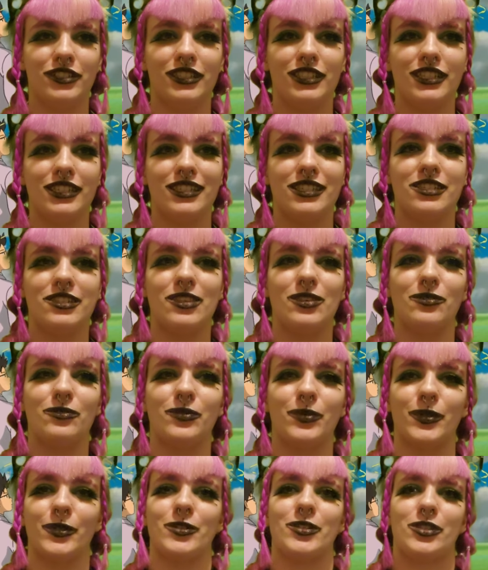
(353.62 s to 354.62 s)
this is the
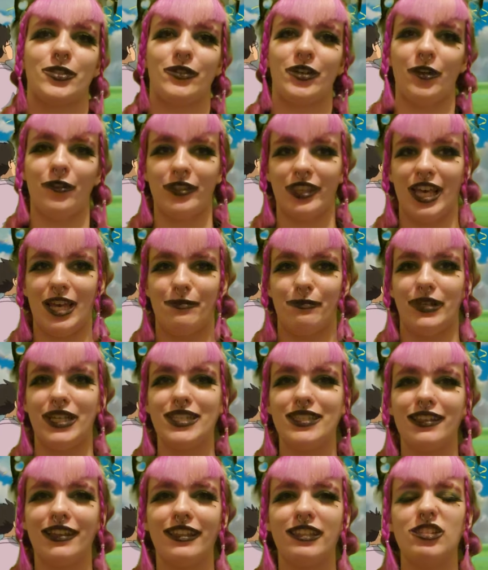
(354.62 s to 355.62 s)
worst one with that
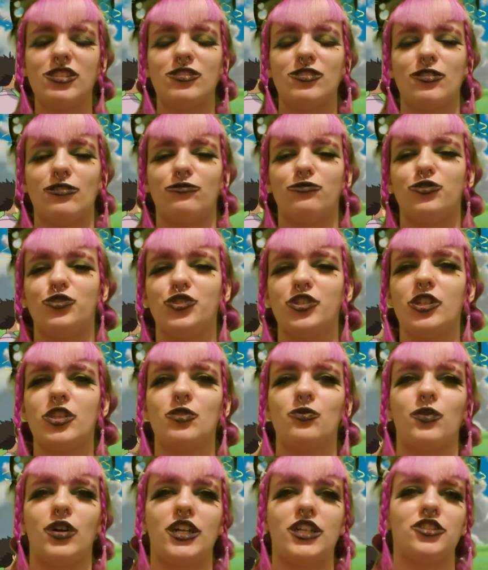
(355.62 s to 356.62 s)
message, so just
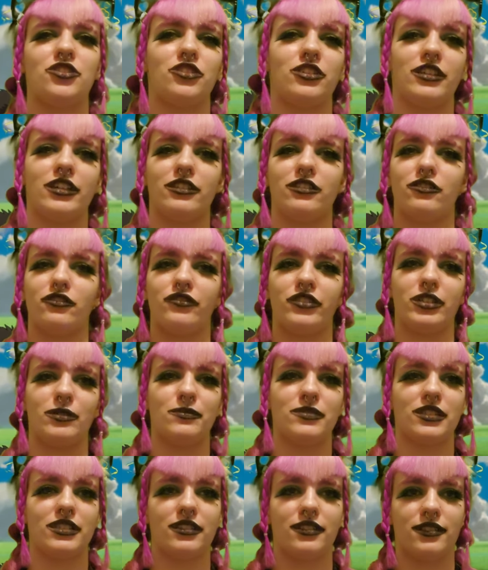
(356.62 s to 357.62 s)
watch the other
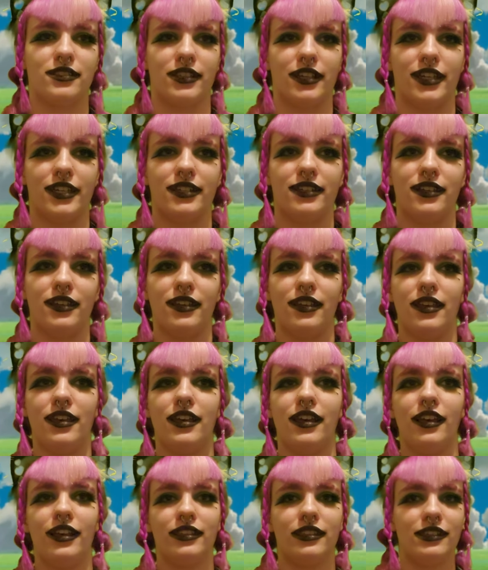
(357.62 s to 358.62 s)
films instead.
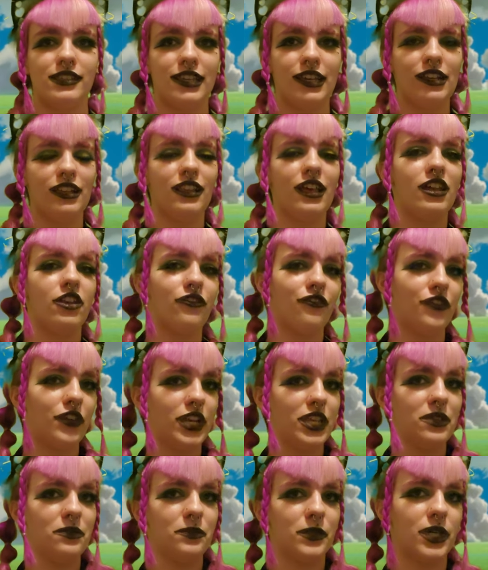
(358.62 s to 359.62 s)
This had a lot of
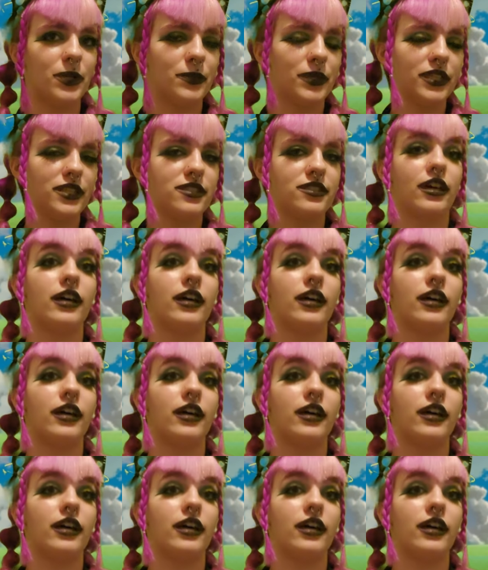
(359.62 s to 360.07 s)
funny moments